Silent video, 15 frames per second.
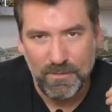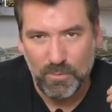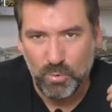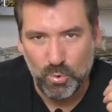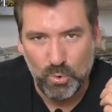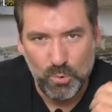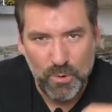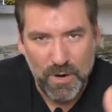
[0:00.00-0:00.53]

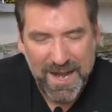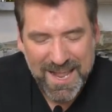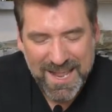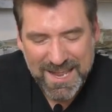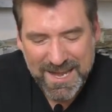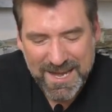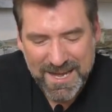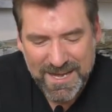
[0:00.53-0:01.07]

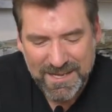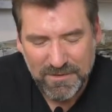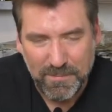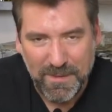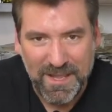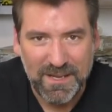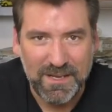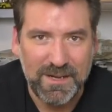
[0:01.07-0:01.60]
Way too
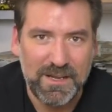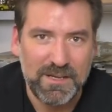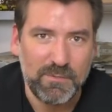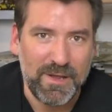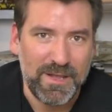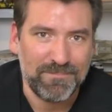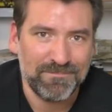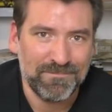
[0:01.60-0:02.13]
big in any
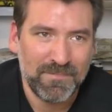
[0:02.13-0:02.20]
way.